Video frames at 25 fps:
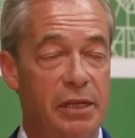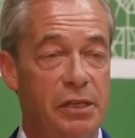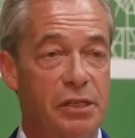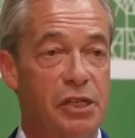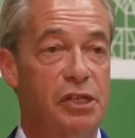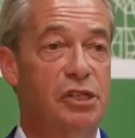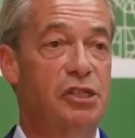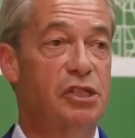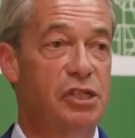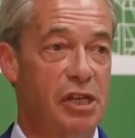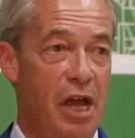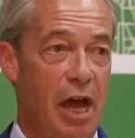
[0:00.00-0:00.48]

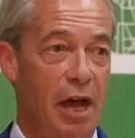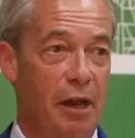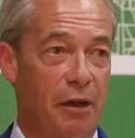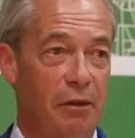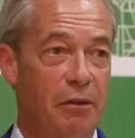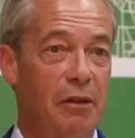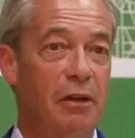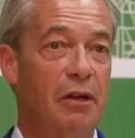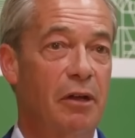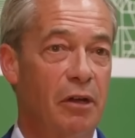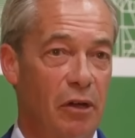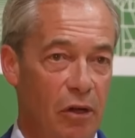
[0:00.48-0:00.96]
to
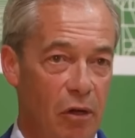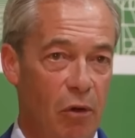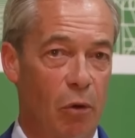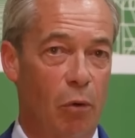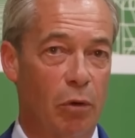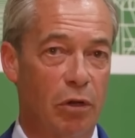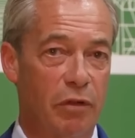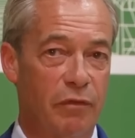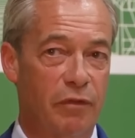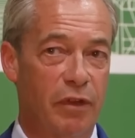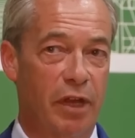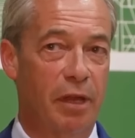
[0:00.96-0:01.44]
stun
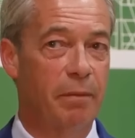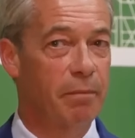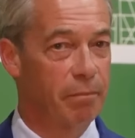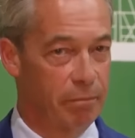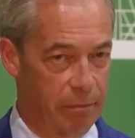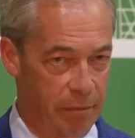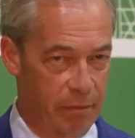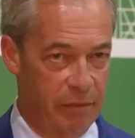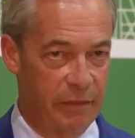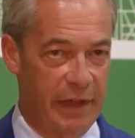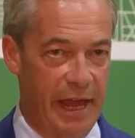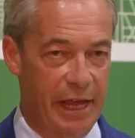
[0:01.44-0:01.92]
all of you.
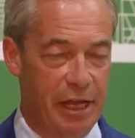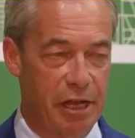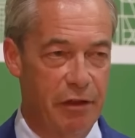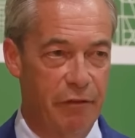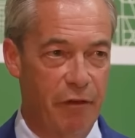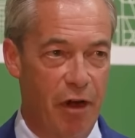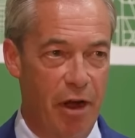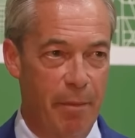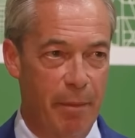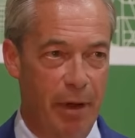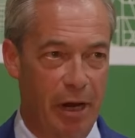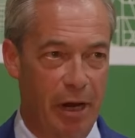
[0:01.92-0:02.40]
Thank you very